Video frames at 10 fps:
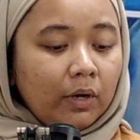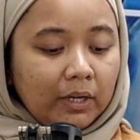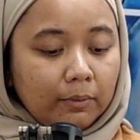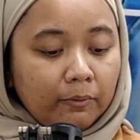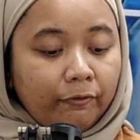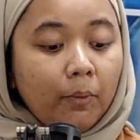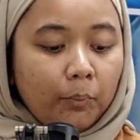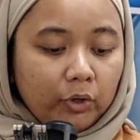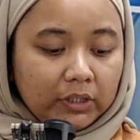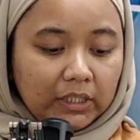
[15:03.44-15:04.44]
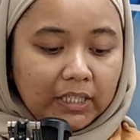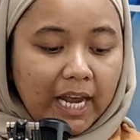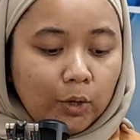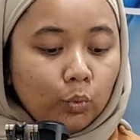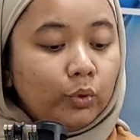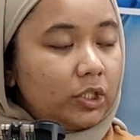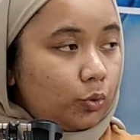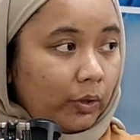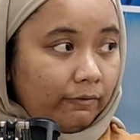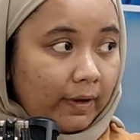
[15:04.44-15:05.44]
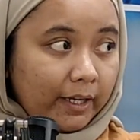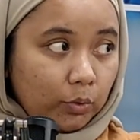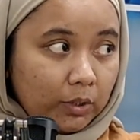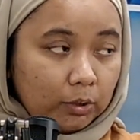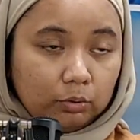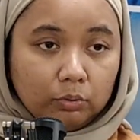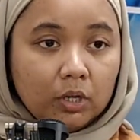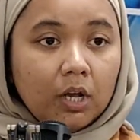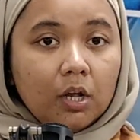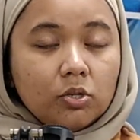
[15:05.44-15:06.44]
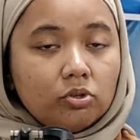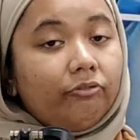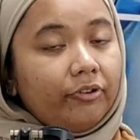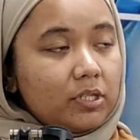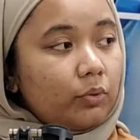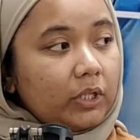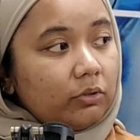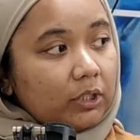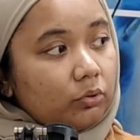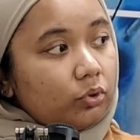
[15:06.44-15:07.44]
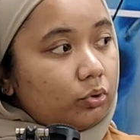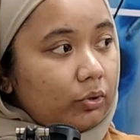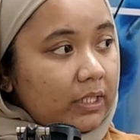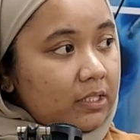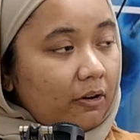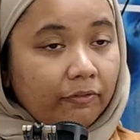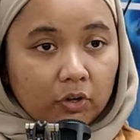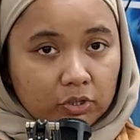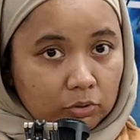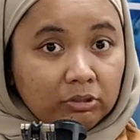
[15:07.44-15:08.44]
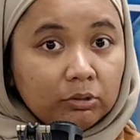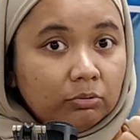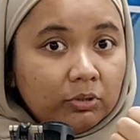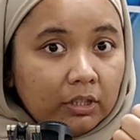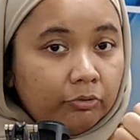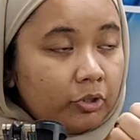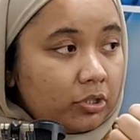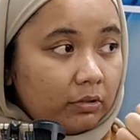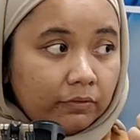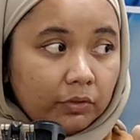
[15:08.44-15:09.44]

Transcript: for protein, at which wavelength you need to. So first, what you need to do is, of course, you need to do a literature review.